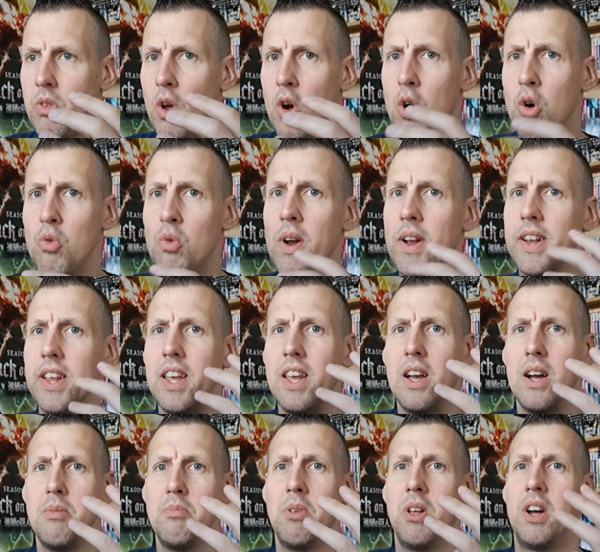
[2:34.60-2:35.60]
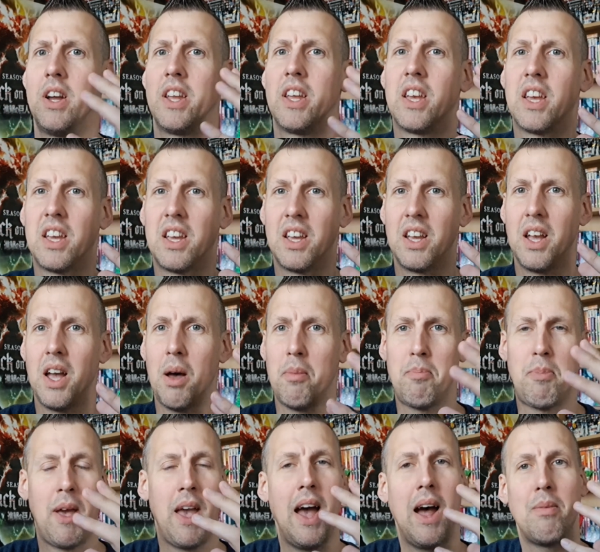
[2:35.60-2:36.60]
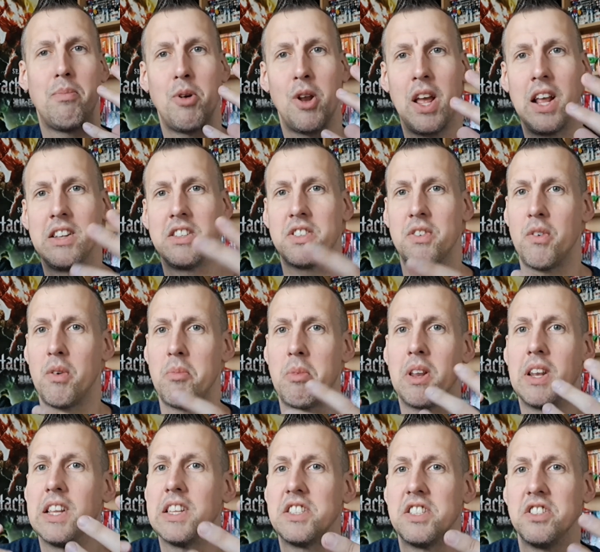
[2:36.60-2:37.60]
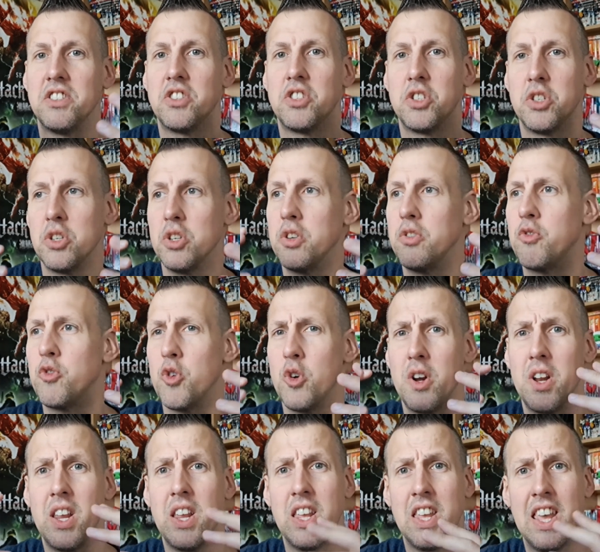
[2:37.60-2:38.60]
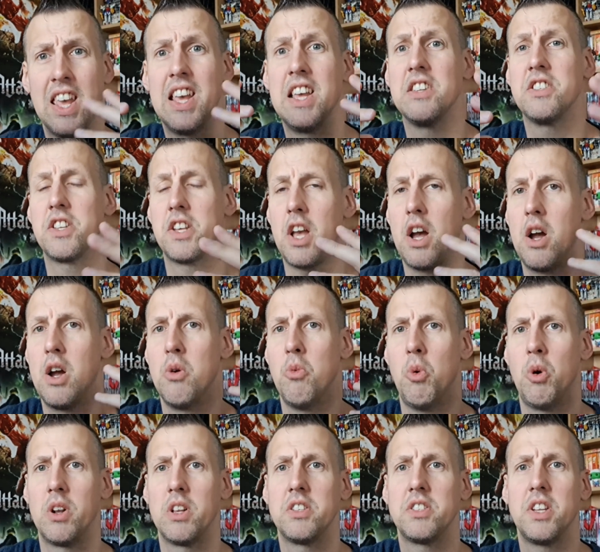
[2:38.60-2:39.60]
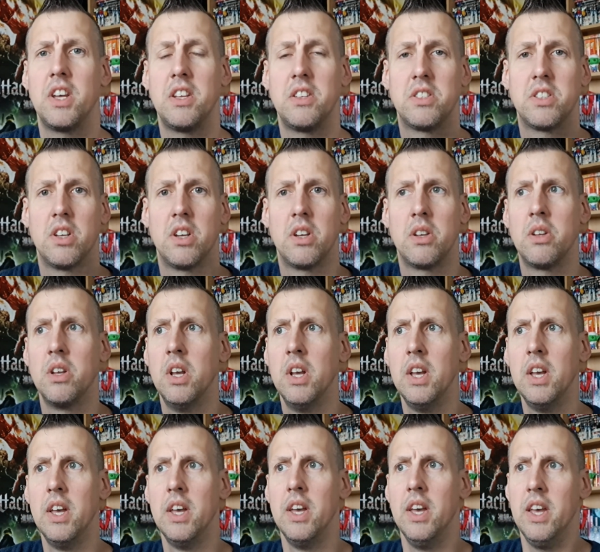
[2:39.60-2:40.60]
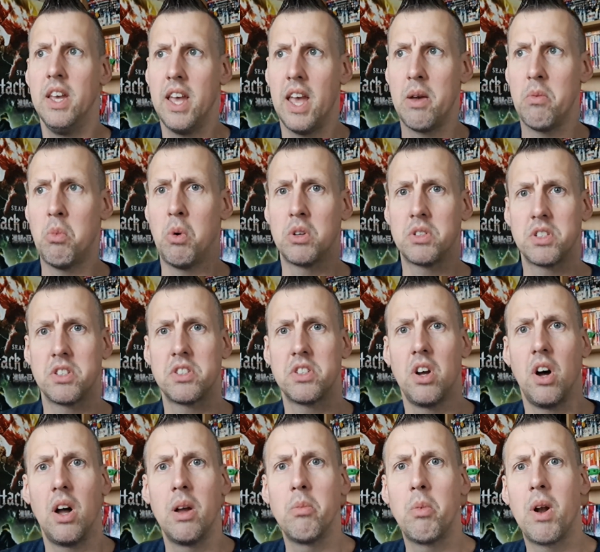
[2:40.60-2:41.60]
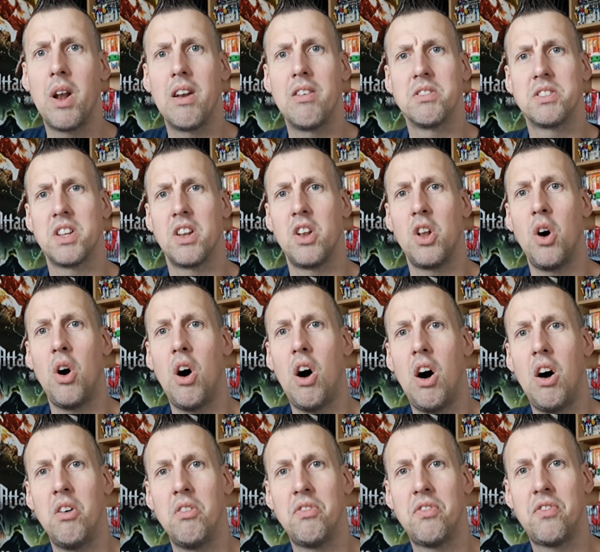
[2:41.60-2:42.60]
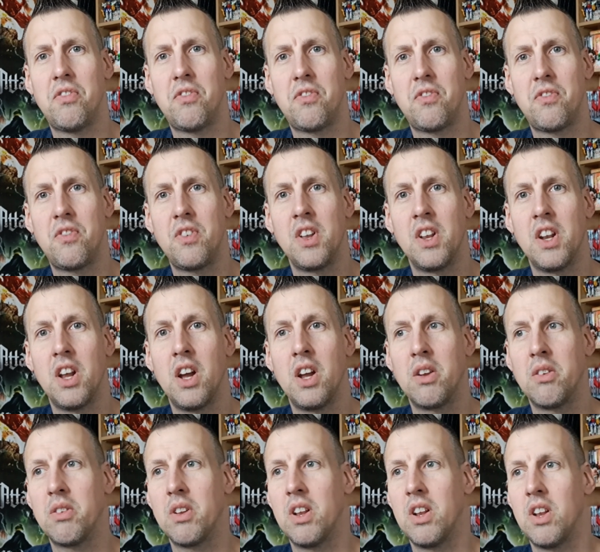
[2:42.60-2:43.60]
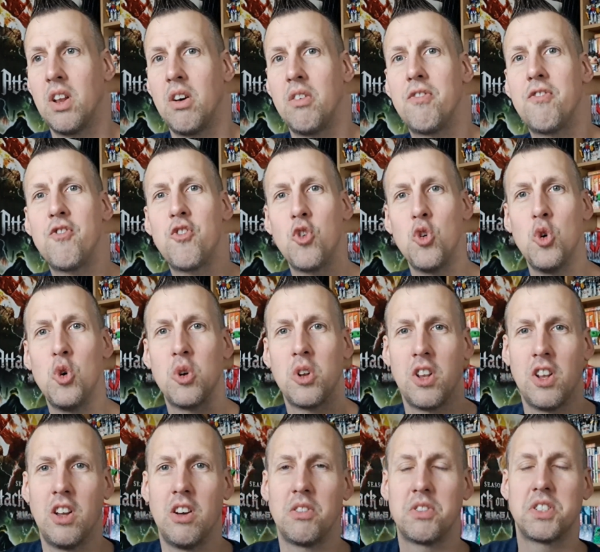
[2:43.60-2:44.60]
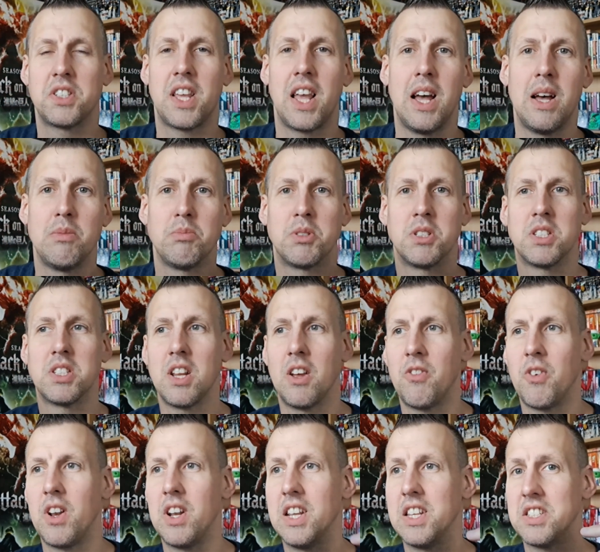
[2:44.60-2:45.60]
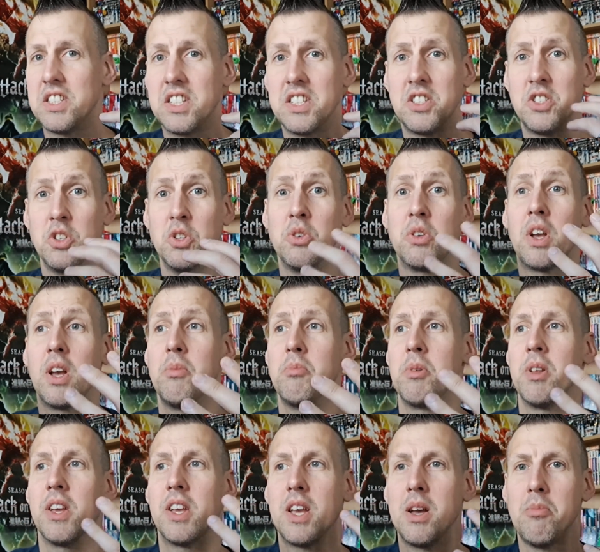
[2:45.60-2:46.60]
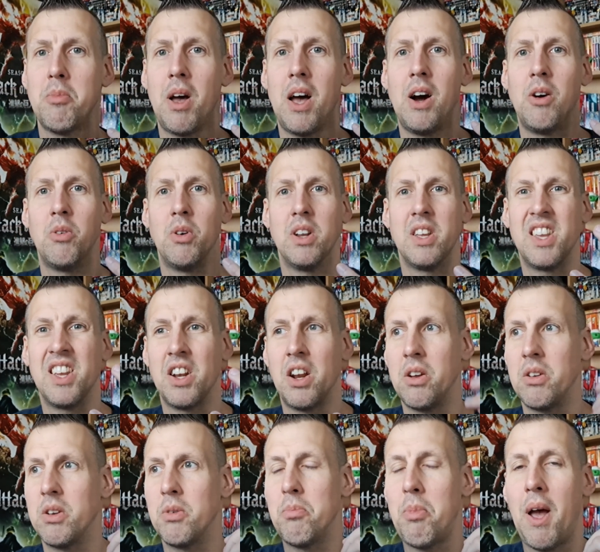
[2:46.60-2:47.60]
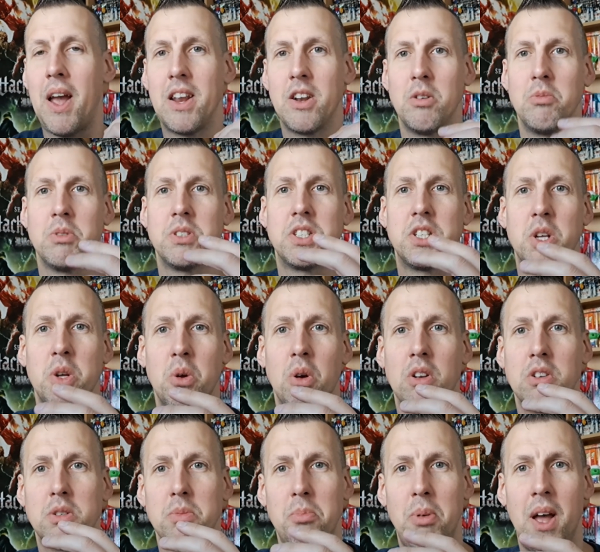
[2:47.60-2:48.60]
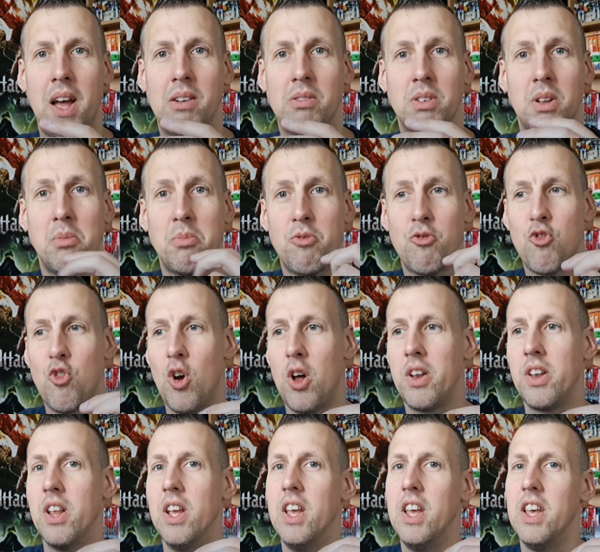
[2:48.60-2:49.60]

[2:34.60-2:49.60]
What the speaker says: Already I'm like a bit apprehensive. I mean, this is 2-3 years ago, I want to say. So it was a time where there was a lot of, you know, a lot of fraud, a lot of scams and stuff like this. This new company had come out, you know, paying almost £200 up front.